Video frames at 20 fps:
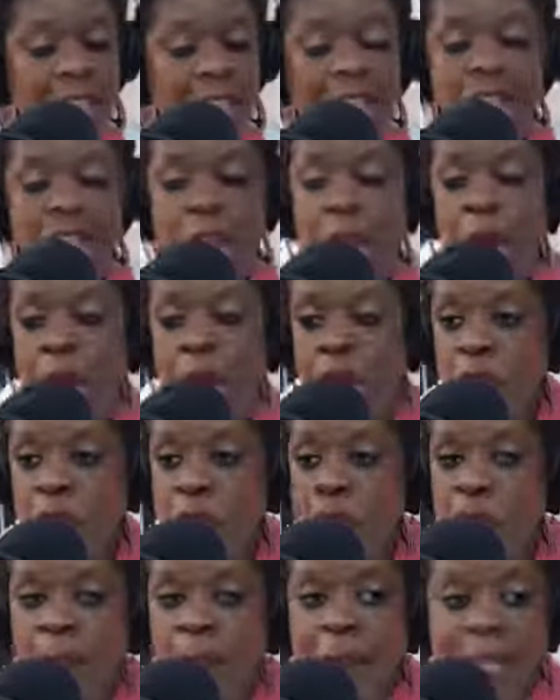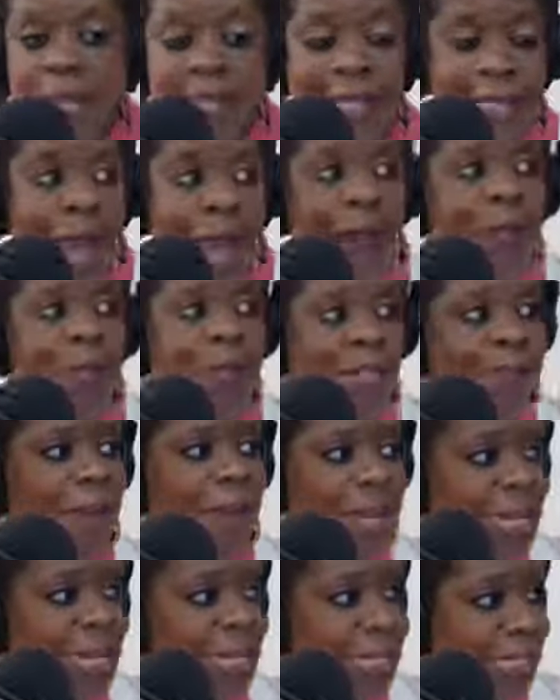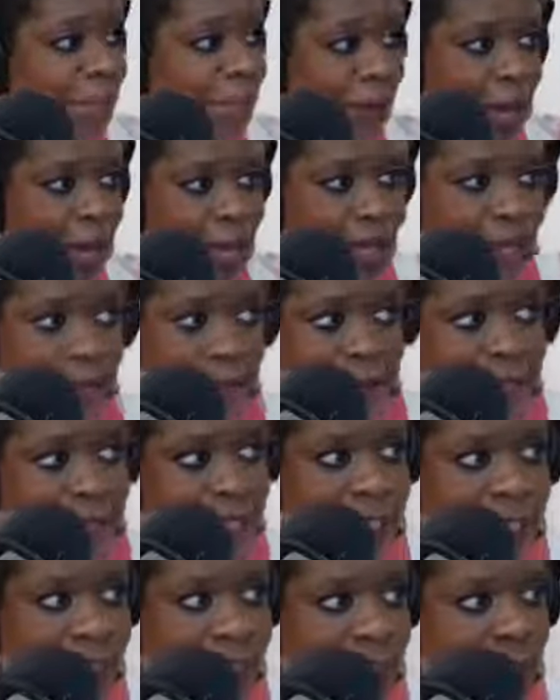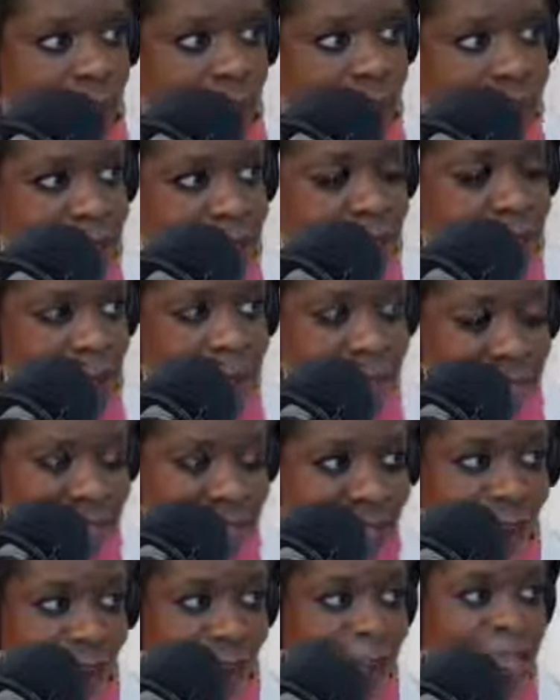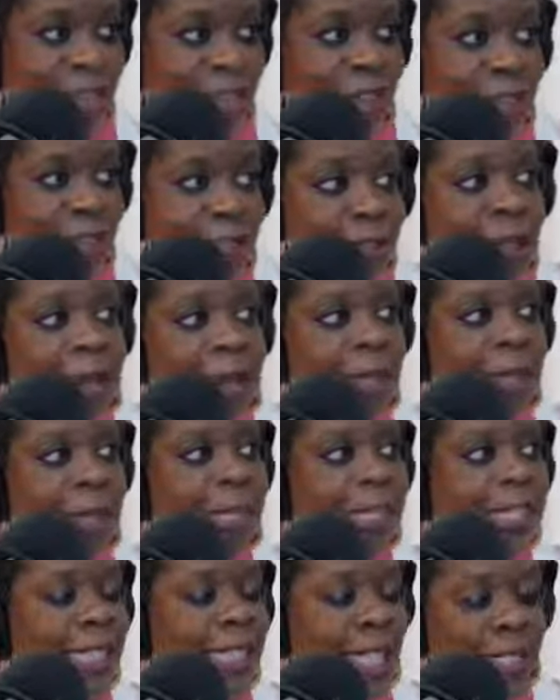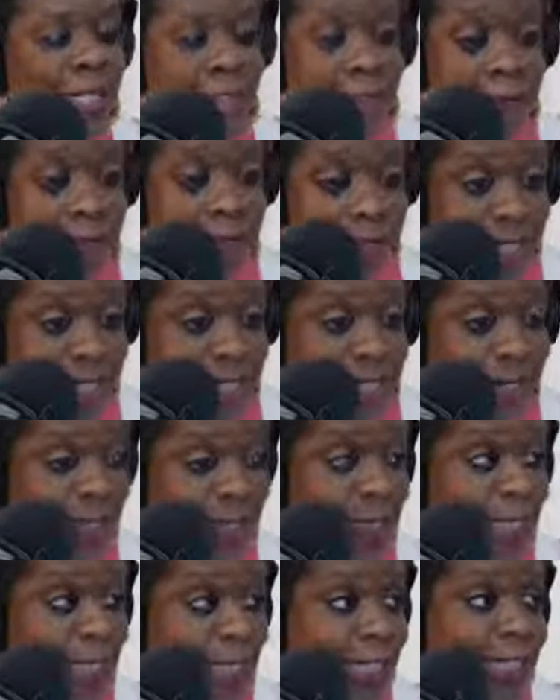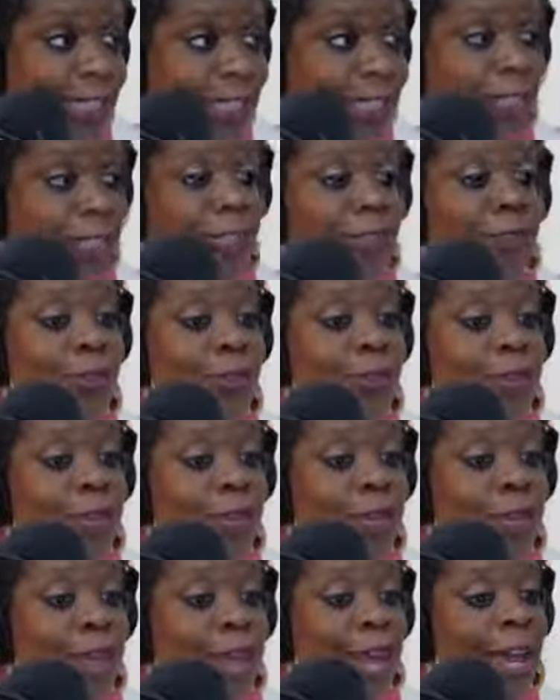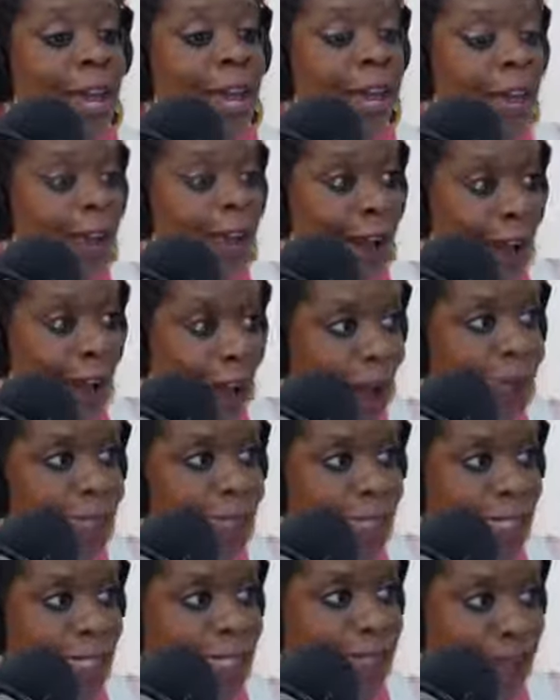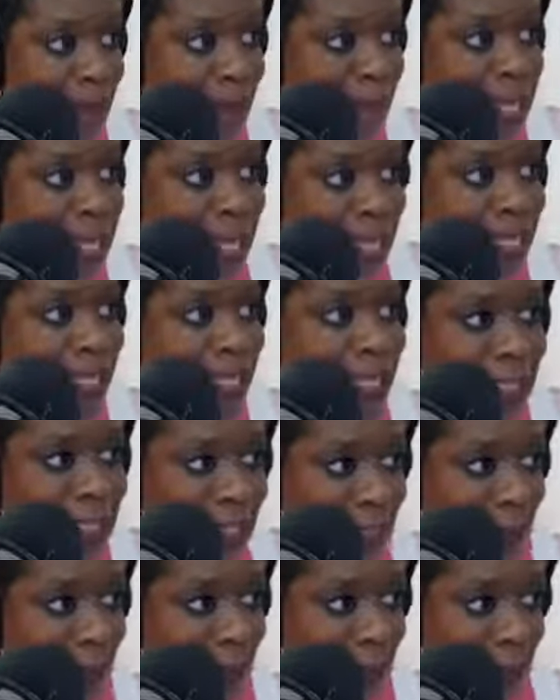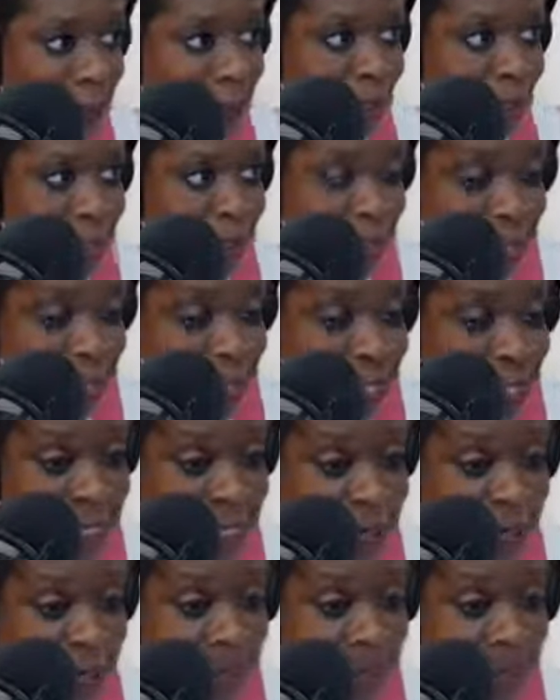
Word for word: So if you re- this, I'm just making this up. I don't know if this is true because I really don't read newspapers and I really don't listen to the news and all that. I'm just making this up right?